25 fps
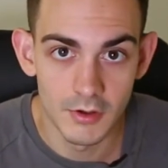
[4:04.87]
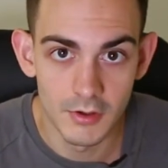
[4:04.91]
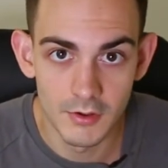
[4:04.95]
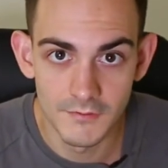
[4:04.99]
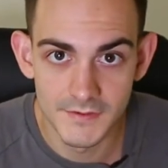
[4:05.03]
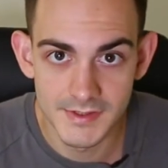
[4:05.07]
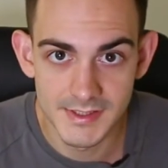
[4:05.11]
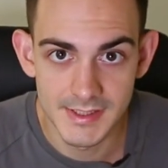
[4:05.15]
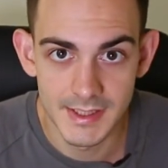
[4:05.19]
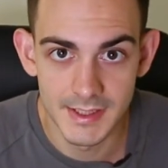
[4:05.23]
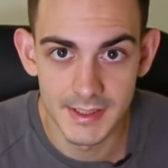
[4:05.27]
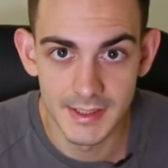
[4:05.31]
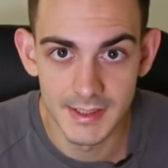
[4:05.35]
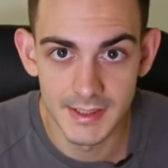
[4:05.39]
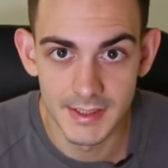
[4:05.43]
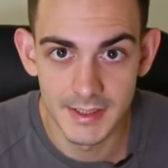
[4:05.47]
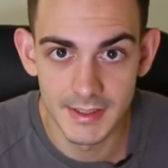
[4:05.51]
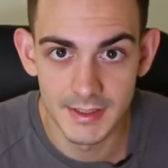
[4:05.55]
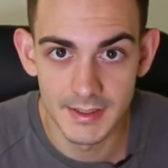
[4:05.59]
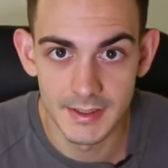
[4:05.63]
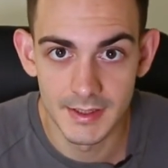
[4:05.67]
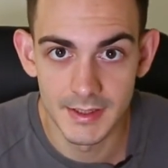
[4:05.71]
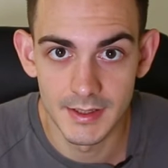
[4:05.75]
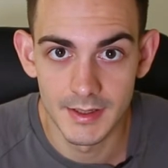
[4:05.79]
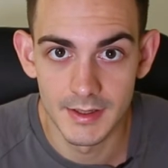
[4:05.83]

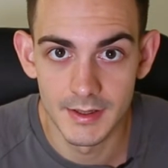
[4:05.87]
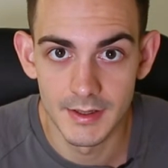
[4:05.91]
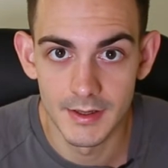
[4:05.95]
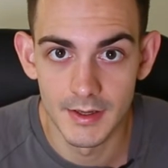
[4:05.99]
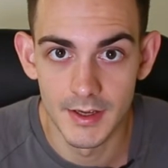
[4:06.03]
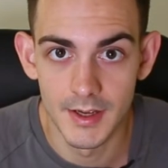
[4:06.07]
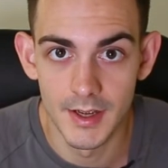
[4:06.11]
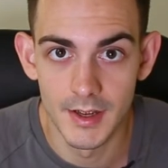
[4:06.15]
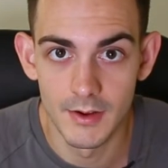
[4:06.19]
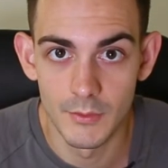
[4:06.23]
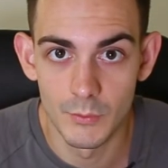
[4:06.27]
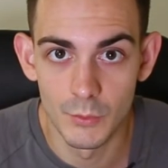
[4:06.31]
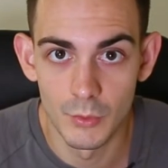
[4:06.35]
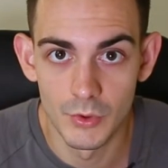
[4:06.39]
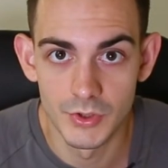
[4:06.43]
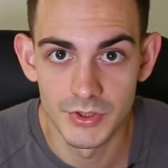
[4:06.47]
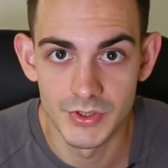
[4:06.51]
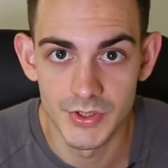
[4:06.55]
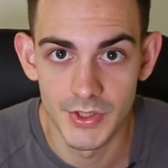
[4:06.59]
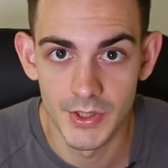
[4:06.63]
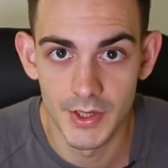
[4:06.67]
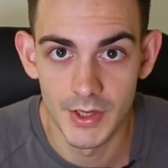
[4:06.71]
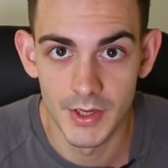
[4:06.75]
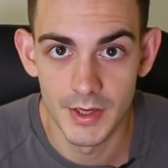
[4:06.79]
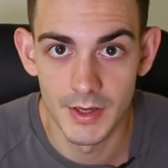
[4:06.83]
Obviously,
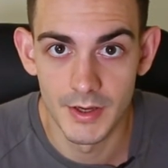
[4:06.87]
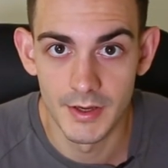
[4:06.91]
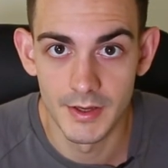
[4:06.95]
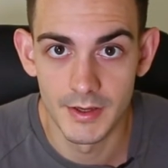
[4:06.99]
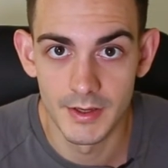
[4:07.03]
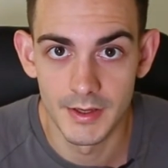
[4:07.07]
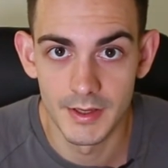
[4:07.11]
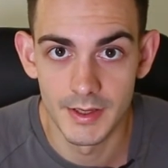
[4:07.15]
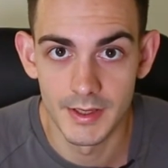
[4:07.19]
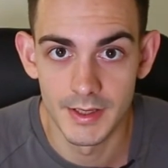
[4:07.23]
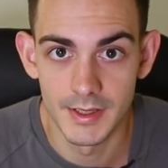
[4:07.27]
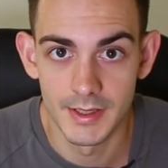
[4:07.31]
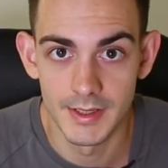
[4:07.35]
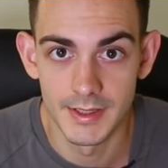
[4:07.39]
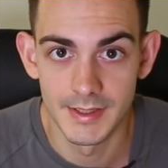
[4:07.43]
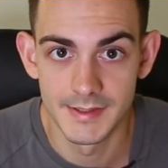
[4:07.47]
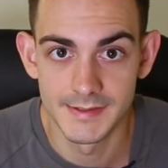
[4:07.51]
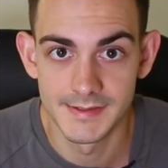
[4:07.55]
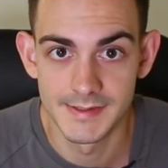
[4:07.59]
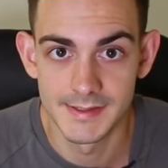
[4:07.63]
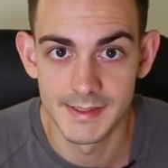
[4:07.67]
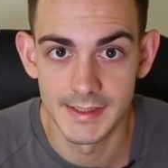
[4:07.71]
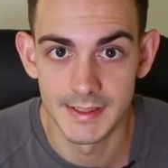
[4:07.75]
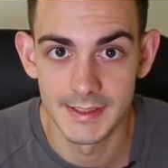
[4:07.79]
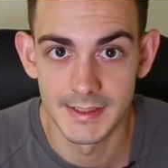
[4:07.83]
water
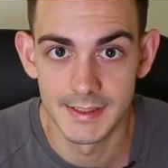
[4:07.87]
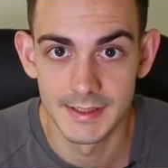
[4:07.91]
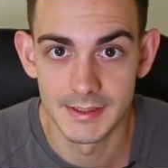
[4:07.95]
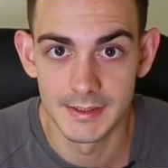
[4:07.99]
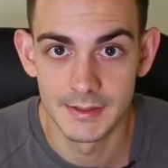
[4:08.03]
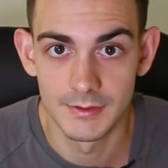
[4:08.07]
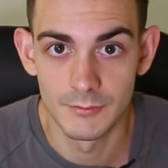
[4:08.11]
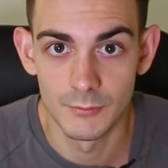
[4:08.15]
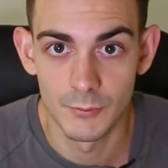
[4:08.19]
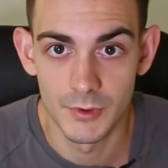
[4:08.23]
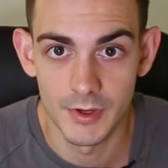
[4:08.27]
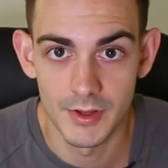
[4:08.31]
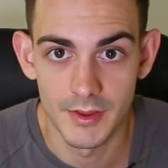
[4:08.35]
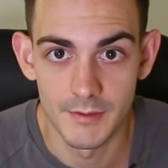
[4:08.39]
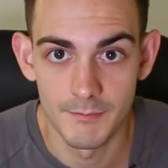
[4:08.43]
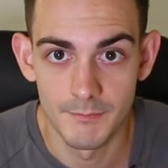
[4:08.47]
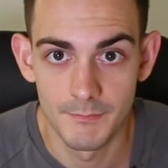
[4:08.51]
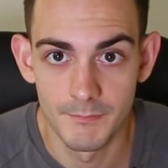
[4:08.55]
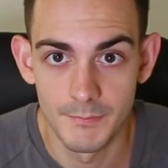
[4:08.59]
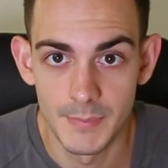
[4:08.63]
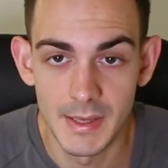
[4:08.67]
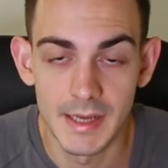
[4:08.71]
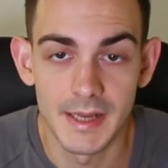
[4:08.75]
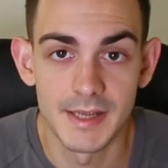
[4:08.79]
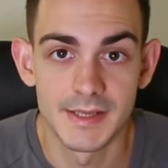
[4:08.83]
is one of
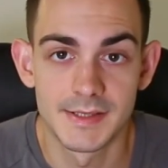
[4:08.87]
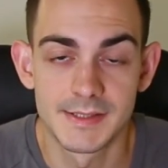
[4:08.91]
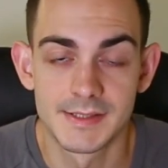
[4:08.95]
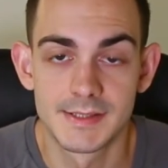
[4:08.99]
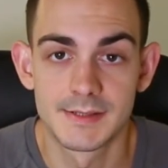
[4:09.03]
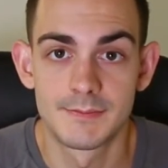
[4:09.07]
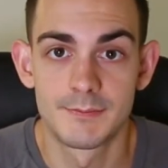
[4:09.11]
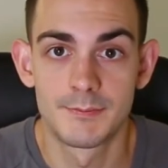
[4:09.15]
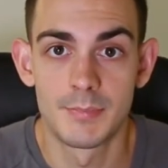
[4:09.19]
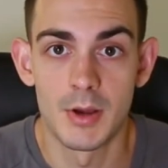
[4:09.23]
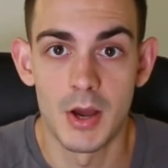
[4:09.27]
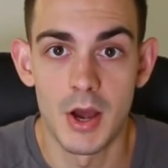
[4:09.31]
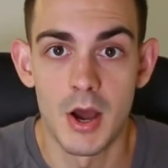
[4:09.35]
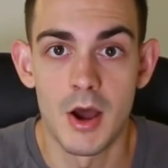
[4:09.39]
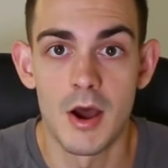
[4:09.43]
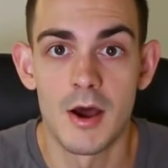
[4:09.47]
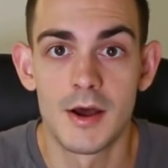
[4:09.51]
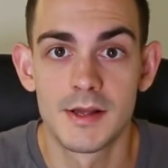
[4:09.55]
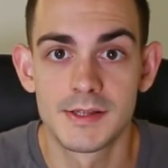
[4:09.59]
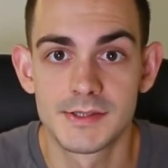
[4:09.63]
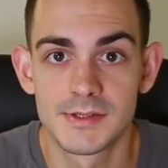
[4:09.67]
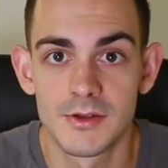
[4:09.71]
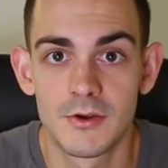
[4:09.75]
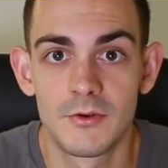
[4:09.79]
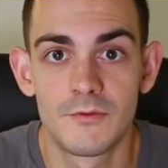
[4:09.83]
the biggest
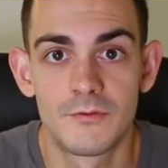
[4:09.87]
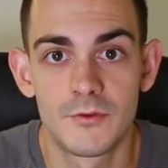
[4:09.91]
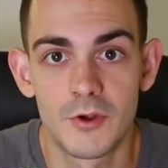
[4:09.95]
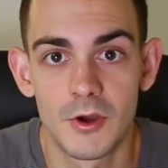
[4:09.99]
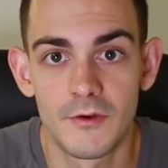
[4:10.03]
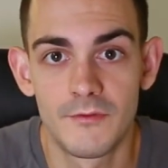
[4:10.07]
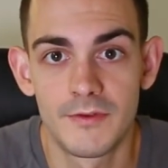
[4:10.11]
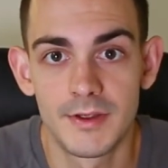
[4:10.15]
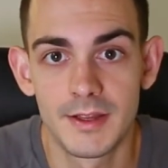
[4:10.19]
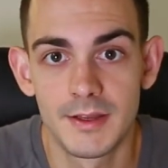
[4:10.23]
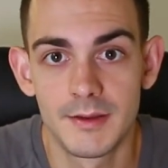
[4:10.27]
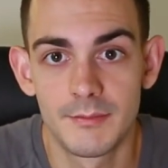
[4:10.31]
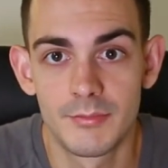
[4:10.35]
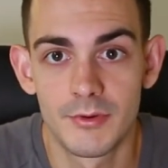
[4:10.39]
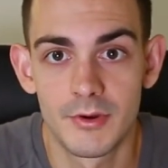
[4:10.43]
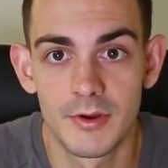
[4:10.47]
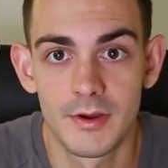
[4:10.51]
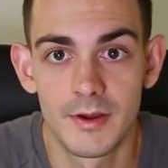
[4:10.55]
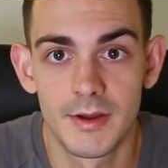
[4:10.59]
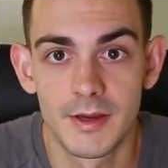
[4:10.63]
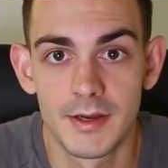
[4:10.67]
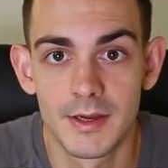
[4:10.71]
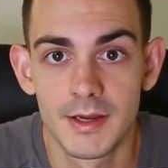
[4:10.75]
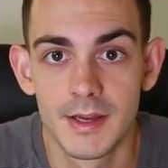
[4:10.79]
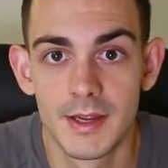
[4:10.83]
parts of coffee
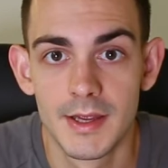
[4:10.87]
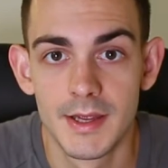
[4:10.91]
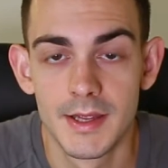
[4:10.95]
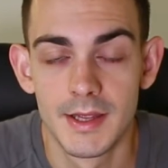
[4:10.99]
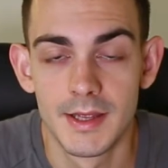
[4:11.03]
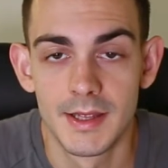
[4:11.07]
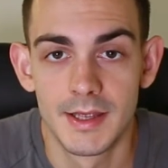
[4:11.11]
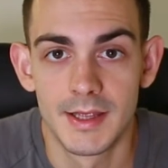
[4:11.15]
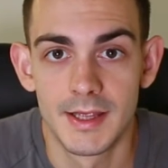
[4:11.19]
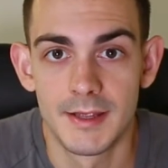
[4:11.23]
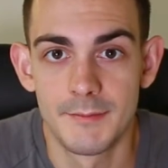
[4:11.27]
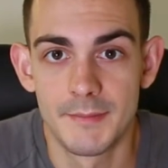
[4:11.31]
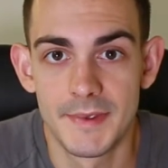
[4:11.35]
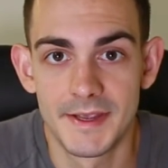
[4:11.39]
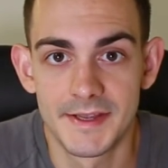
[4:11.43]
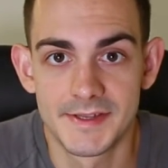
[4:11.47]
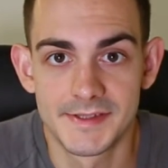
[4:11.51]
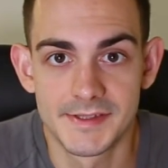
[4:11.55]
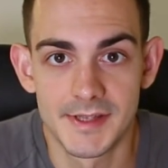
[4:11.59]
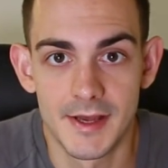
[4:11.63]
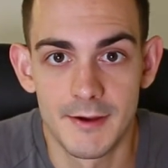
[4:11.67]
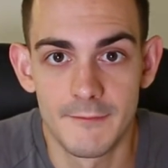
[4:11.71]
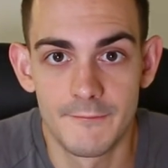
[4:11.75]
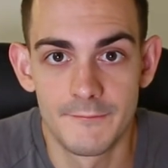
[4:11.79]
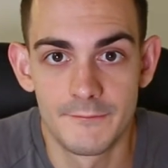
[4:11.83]
brewing. It
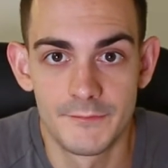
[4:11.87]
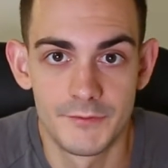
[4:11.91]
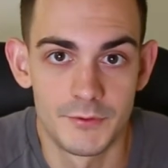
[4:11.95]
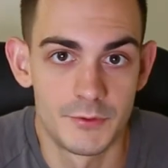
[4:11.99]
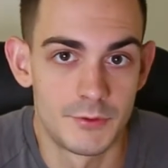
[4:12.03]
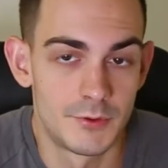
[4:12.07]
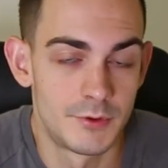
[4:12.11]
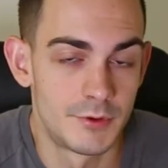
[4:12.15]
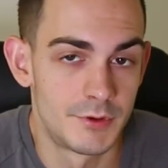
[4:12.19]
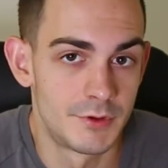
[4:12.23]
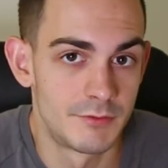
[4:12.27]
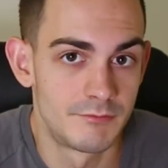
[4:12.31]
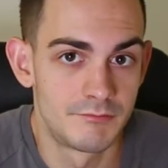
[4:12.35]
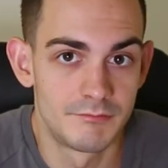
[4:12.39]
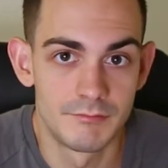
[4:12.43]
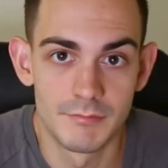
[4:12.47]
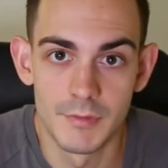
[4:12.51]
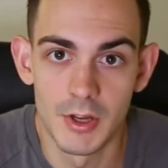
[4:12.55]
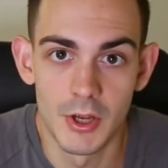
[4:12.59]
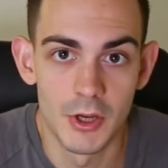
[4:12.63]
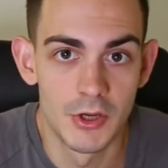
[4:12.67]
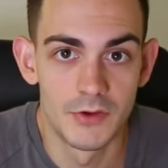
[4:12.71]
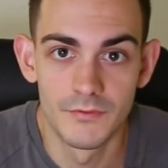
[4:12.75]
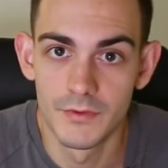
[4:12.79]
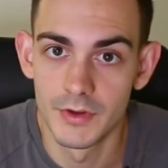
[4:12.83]
makes up for
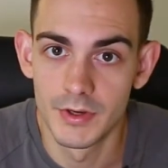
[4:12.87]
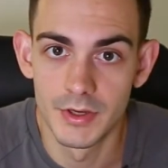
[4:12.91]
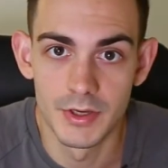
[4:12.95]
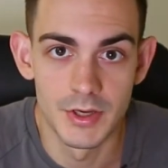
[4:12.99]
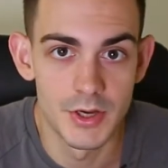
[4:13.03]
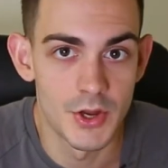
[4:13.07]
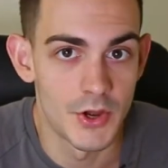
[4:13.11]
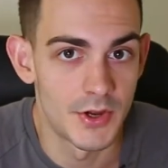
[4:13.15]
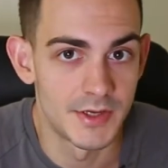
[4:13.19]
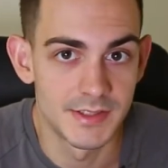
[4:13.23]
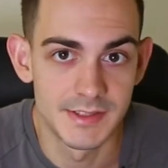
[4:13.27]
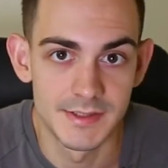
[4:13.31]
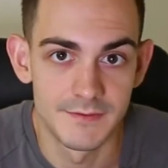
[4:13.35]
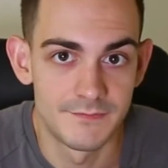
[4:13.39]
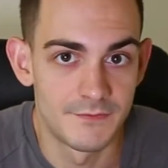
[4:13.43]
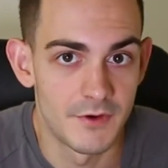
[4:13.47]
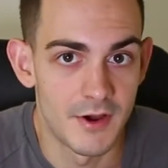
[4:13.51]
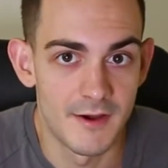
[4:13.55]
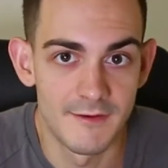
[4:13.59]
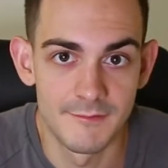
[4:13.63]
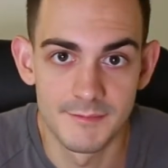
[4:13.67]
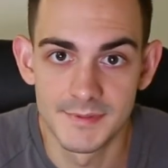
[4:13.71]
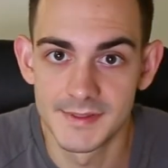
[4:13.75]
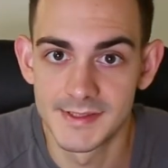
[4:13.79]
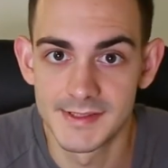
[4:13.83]
over
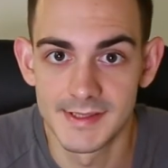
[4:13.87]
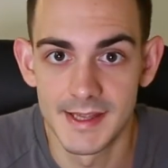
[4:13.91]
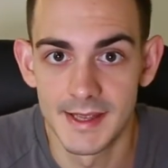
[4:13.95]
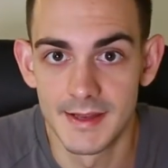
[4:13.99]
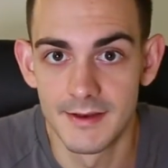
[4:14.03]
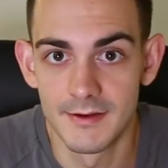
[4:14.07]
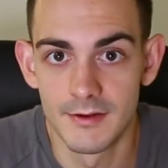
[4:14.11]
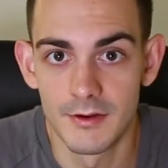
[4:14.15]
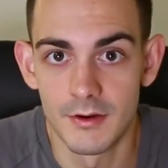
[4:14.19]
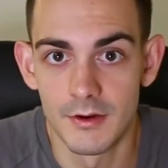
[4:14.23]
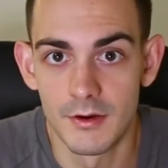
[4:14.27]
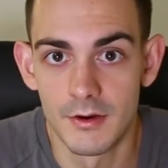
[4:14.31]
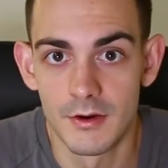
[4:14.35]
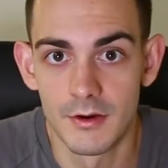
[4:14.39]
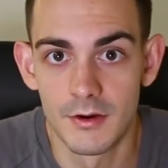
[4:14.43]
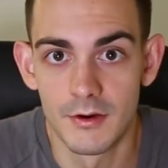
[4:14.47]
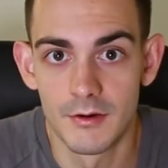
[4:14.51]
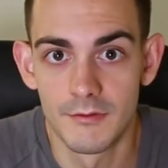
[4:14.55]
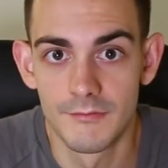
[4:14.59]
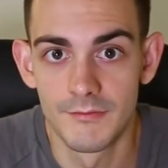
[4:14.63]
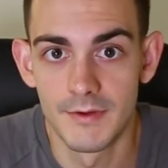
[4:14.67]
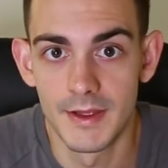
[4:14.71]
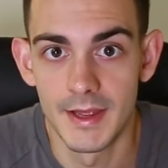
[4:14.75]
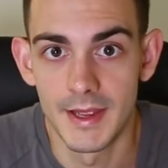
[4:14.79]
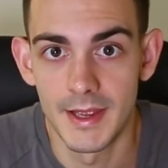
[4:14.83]
95%
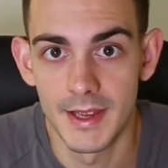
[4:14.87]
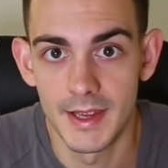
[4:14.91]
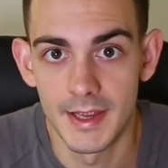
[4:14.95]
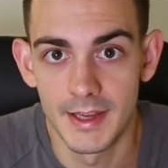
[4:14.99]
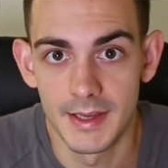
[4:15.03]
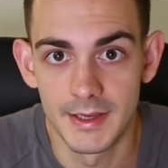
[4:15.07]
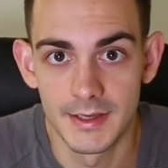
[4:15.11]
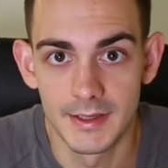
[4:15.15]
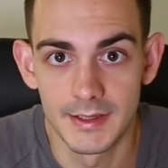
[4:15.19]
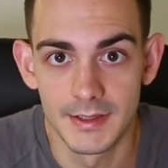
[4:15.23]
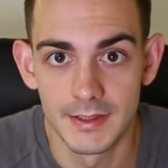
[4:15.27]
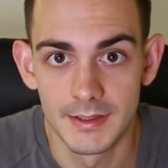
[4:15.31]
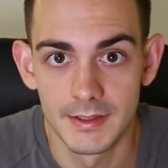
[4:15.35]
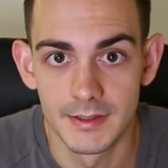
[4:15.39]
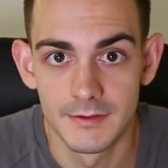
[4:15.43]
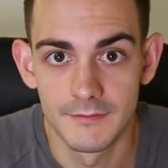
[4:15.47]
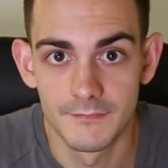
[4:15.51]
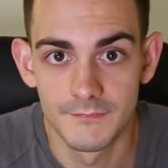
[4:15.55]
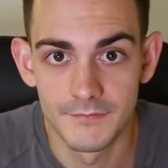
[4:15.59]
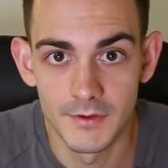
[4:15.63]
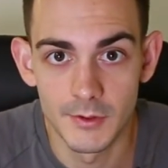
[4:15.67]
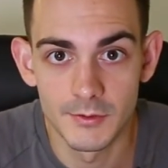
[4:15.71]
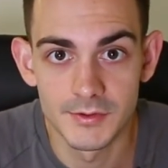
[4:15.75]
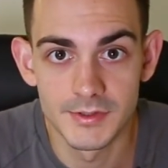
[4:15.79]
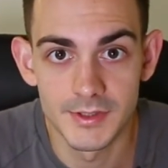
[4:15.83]
of a
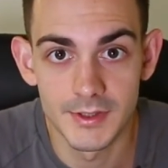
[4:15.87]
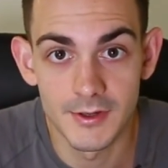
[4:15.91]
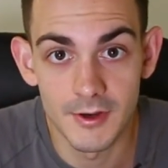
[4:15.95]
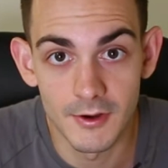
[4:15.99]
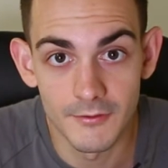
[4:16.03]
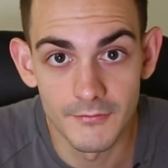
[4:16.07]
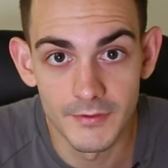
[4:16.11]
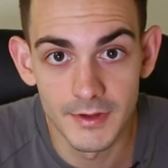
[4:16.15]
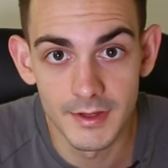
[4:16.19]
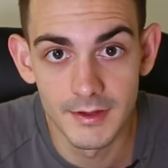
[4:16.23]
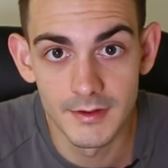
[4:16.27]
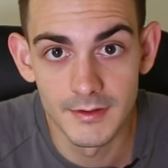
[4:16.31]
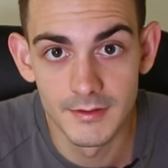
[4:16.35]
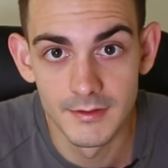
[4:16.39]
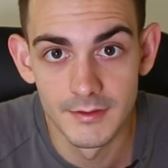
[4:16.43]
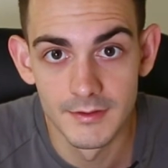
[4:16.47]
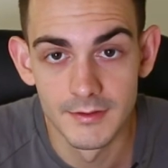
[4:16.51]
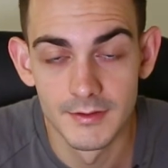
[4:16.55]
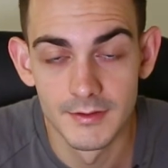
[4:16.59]
filter coffee,